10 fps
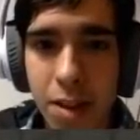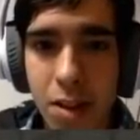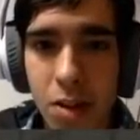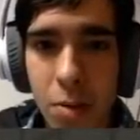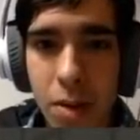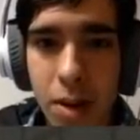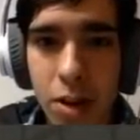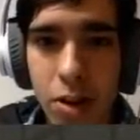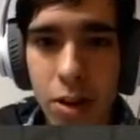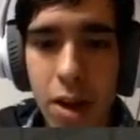So make
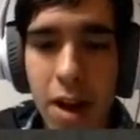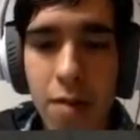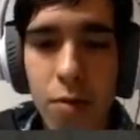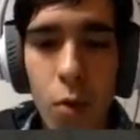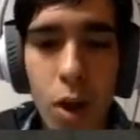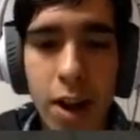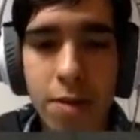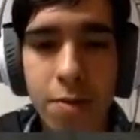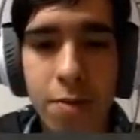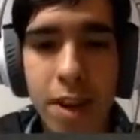sure you have one
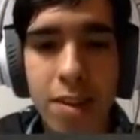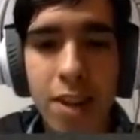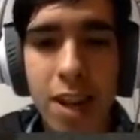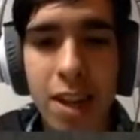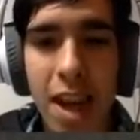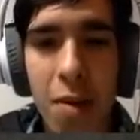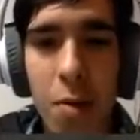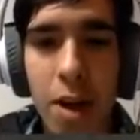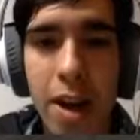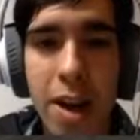facing that
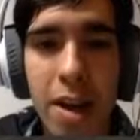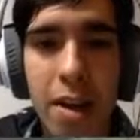way.